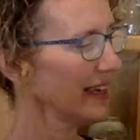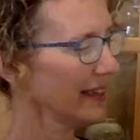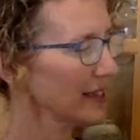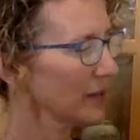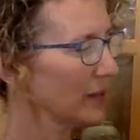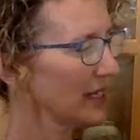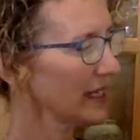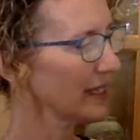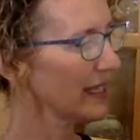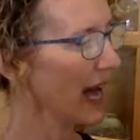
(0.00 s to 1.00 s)
This one
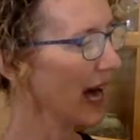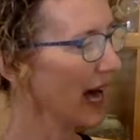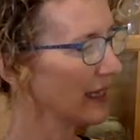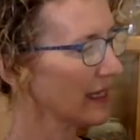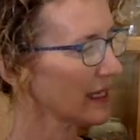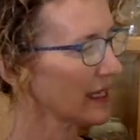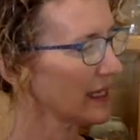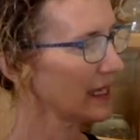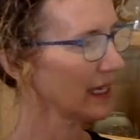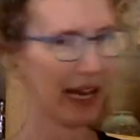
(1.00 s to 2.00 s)
does not
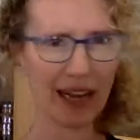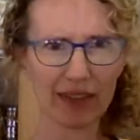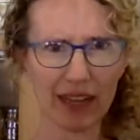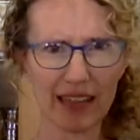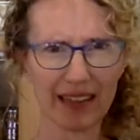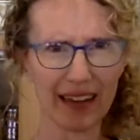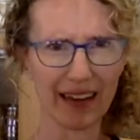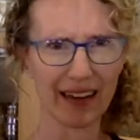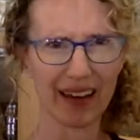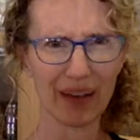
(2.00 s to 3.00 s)
have lines on it.
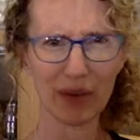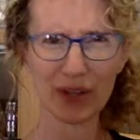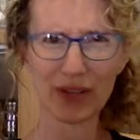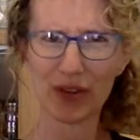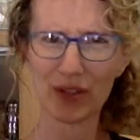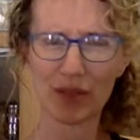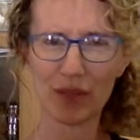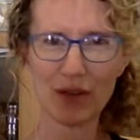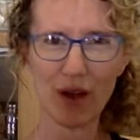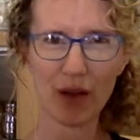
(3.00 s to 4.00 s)
I wonder if there's
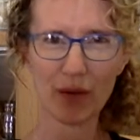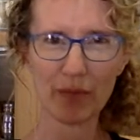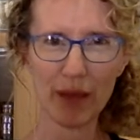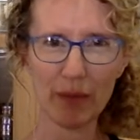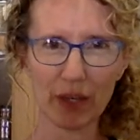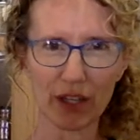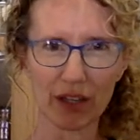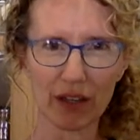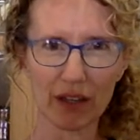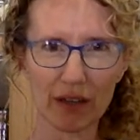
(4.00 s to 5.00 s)
something wrong with my book.
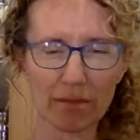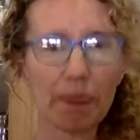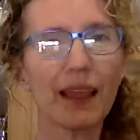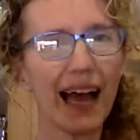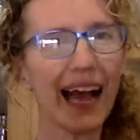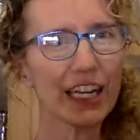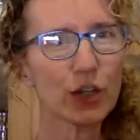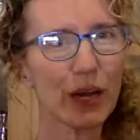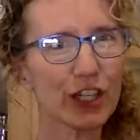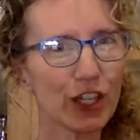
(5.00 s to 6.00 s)
I'm going to
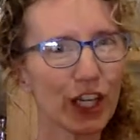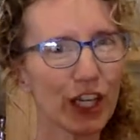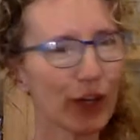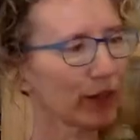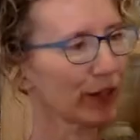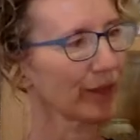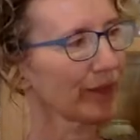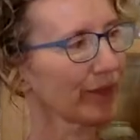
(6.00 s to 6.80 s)
try turning it over.